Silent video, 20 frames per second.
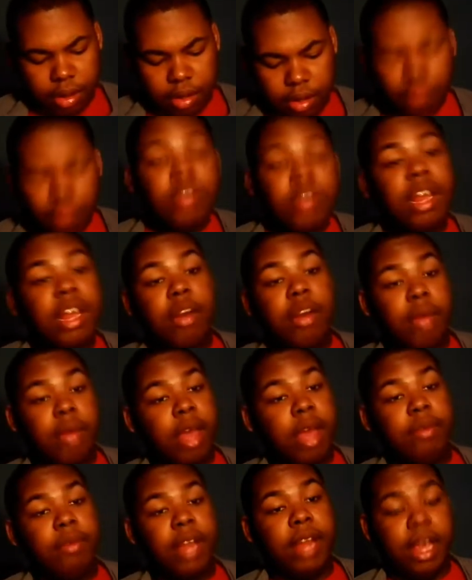Usually I don't
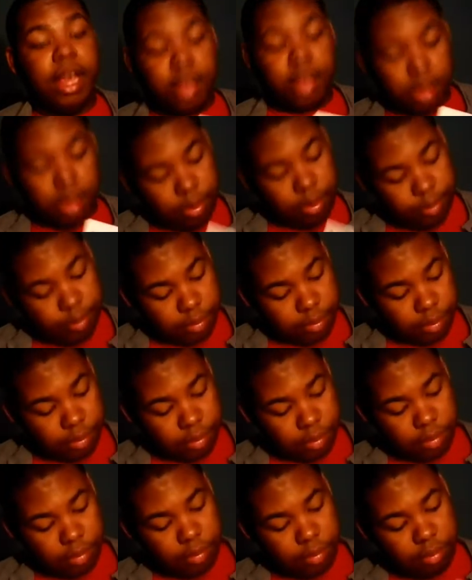have like
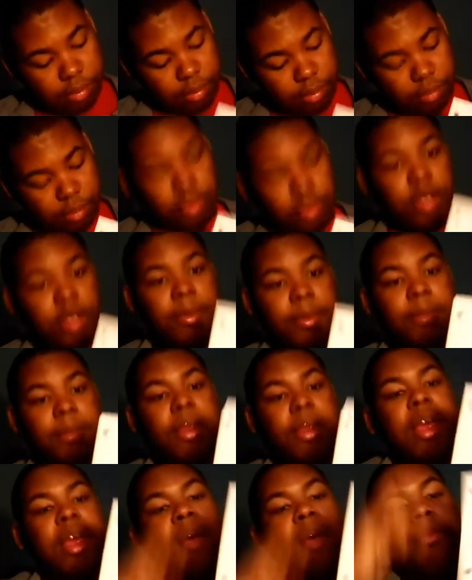sheets of paper,
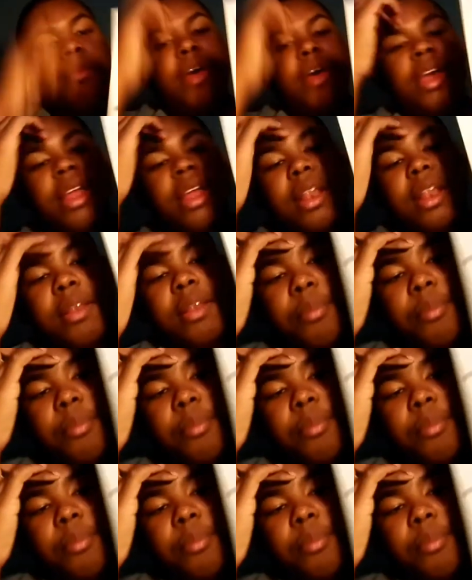but